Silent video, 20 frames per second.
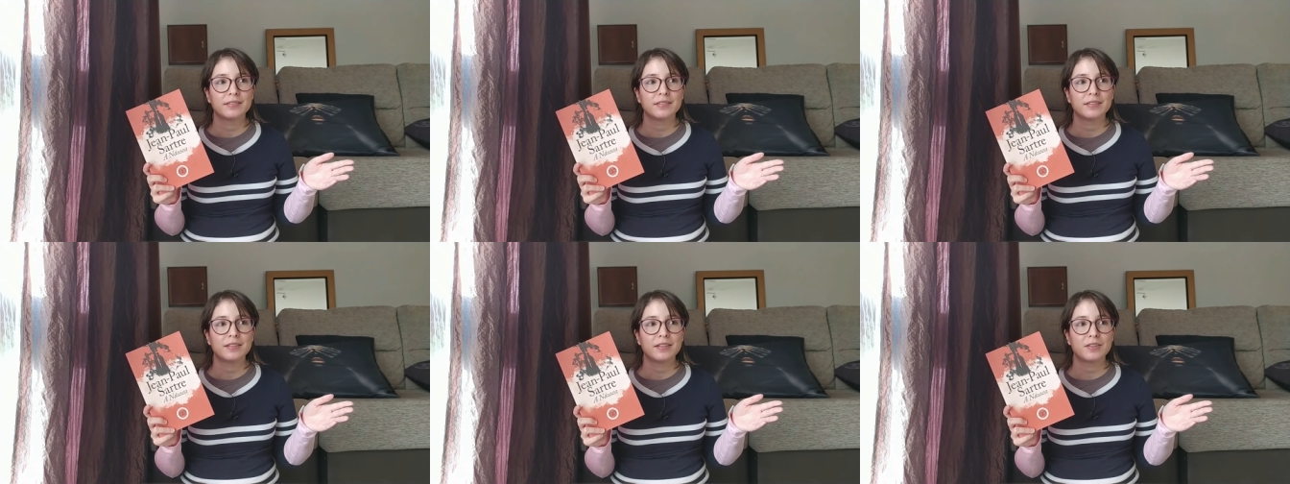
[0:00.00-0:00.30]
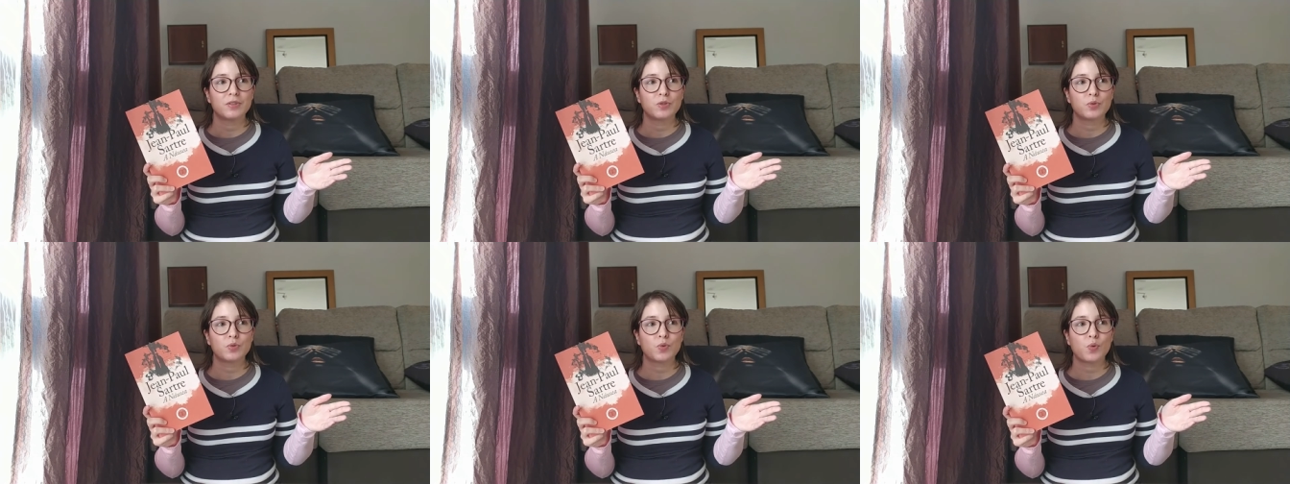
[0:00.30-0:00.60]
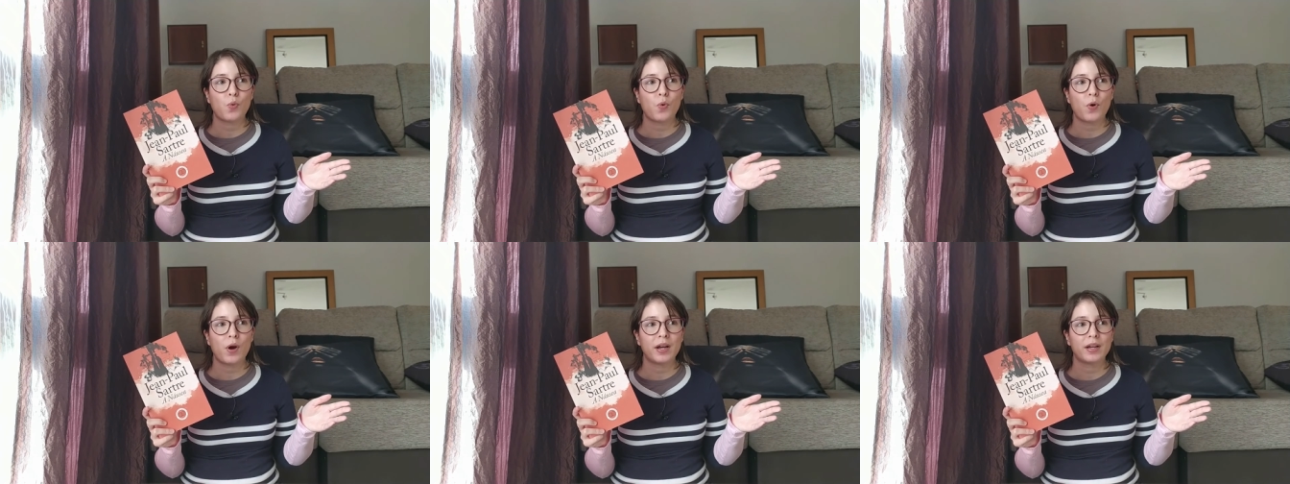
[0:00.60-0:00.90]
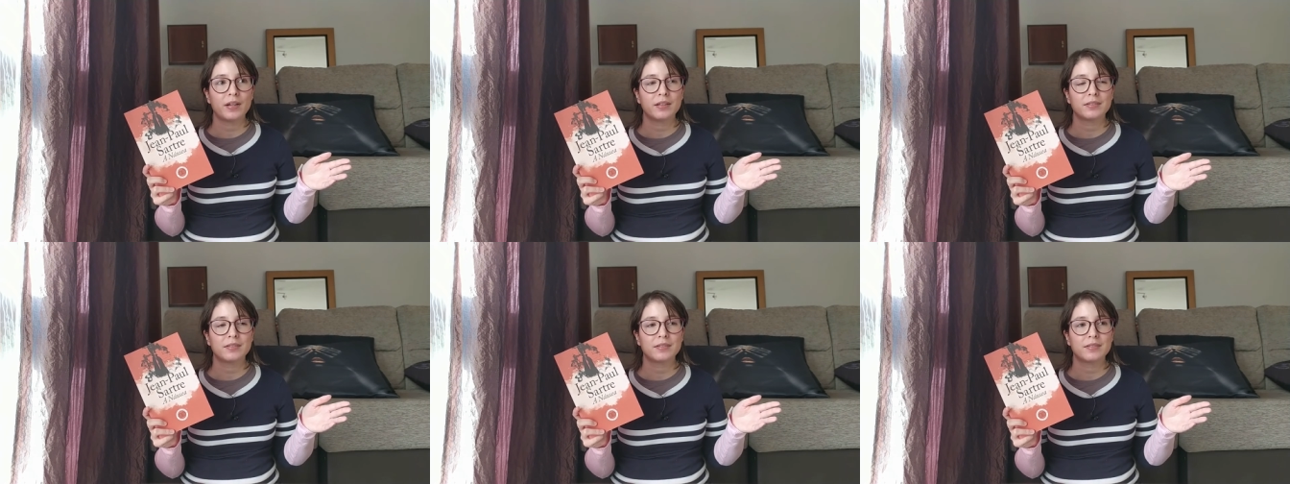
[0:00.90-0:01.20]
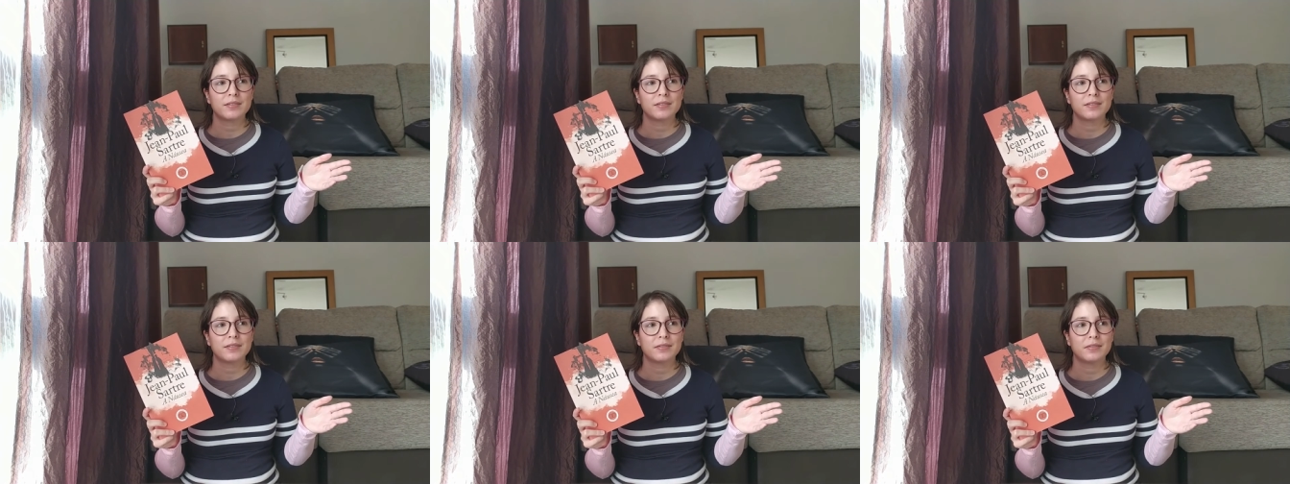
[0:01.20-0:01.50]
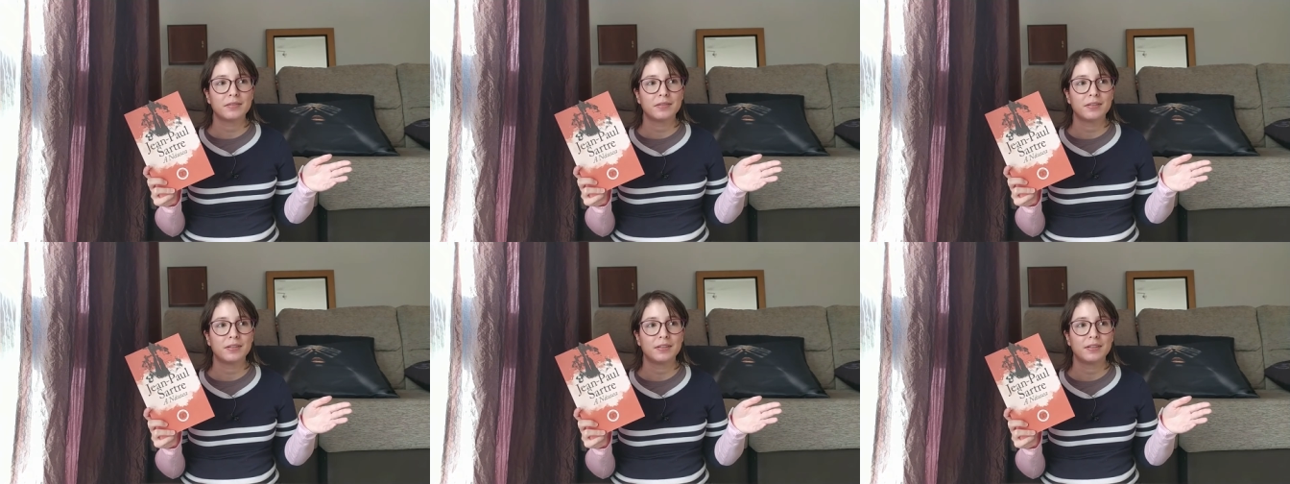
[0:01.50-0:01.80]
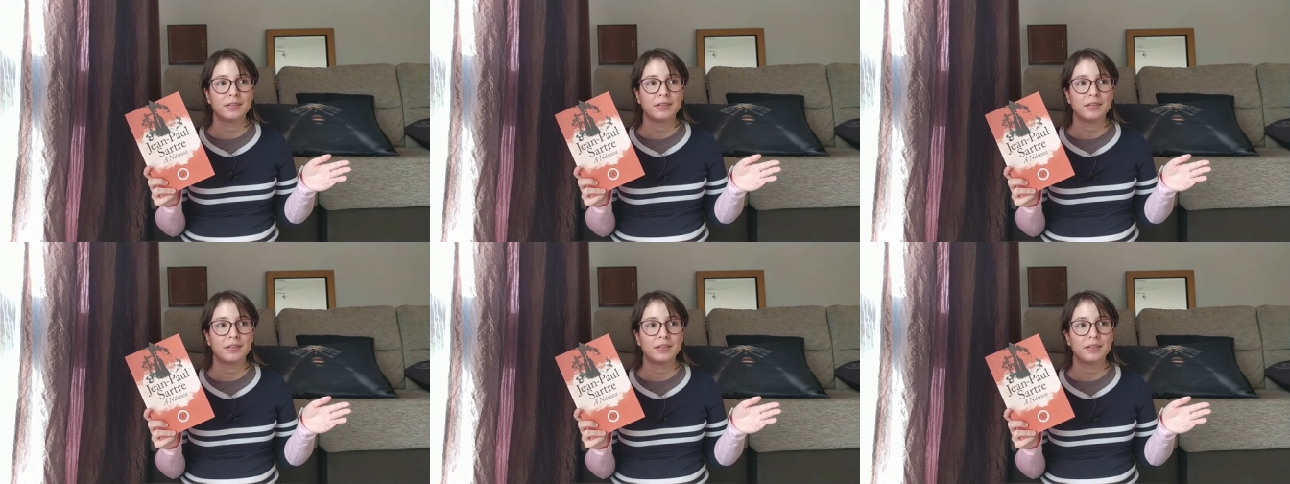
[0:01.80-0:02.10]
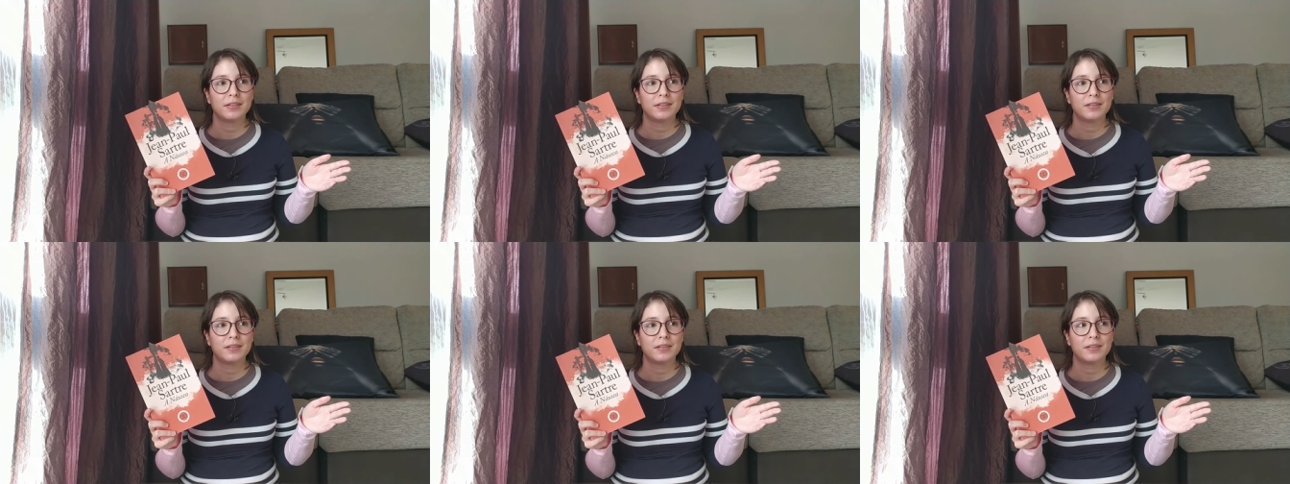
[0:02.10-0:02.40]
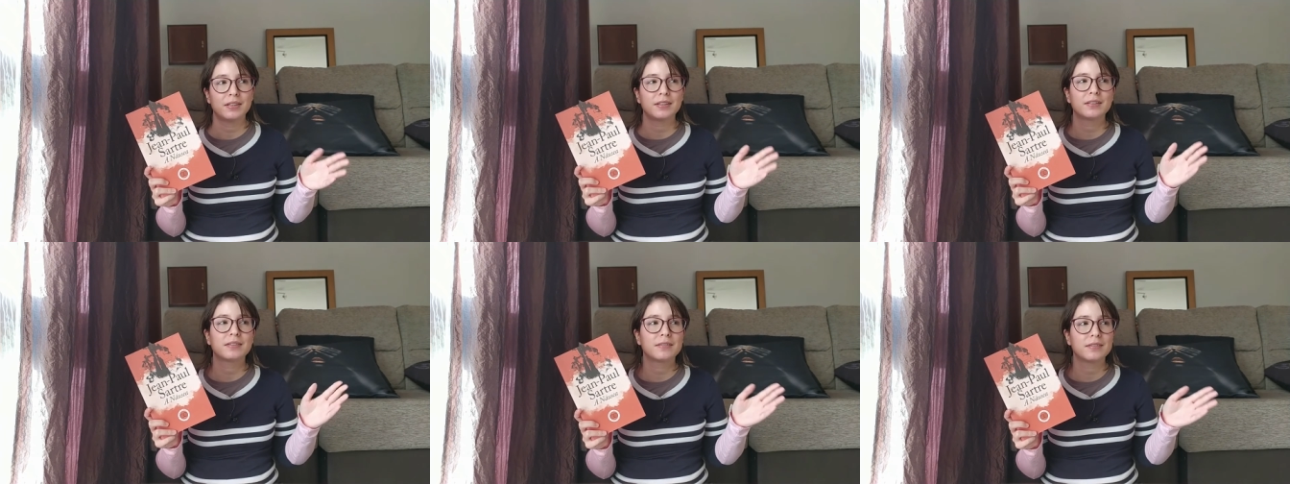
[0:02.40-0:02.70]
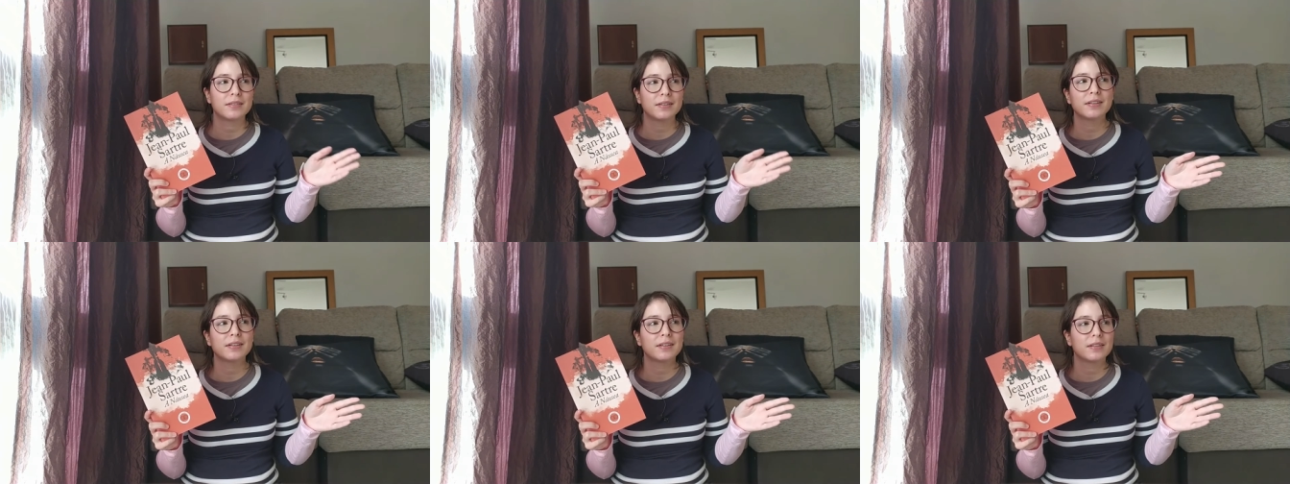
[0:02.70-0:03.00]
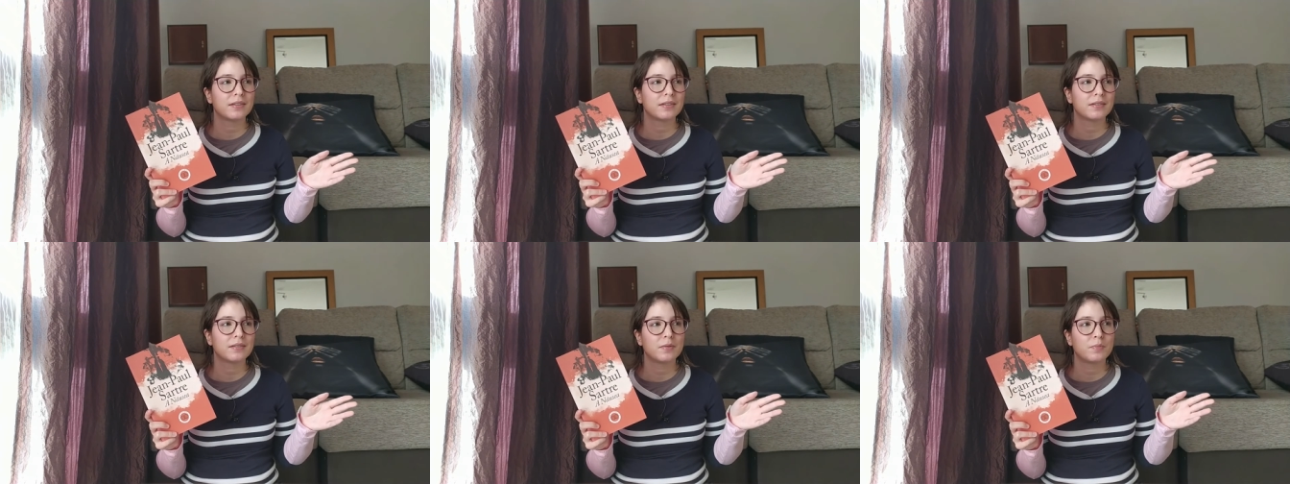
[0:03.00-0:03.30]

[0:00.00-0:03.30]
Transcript: it's quite It uh,